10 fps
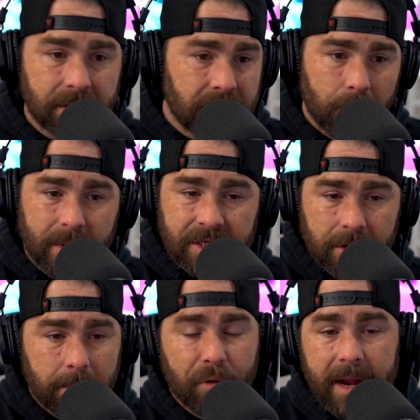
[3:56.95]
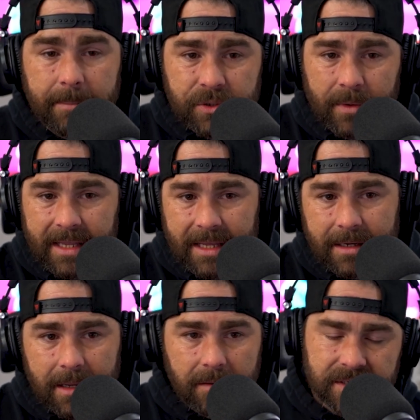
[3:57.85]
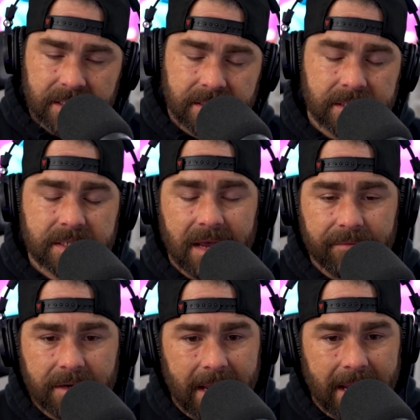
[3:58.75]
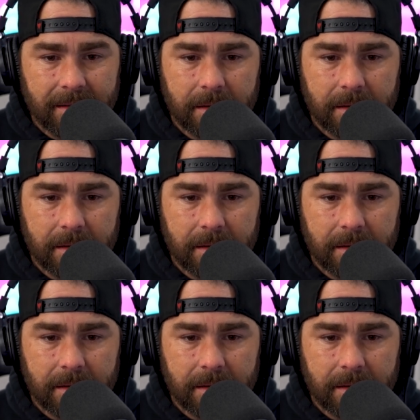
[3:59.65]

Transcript: we took a break between the ending of season 7 and the